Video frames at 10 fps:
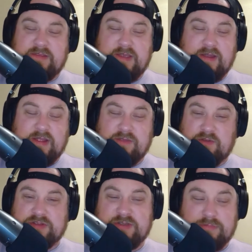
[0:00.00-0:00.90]
He's kind of got the
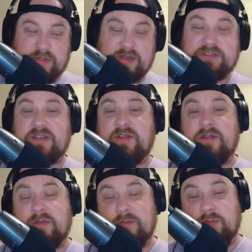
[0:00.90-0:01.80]
Varsity Blondes,
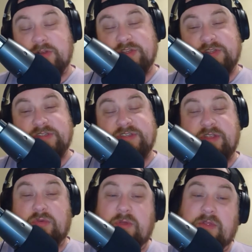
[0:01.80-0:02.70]
which is
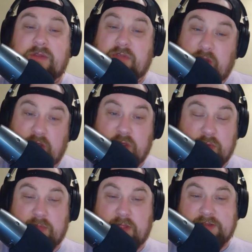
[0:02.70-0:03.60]
the equivalent of the
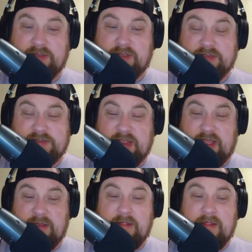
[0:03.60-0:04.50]
Hollywood Blondes, like his dad.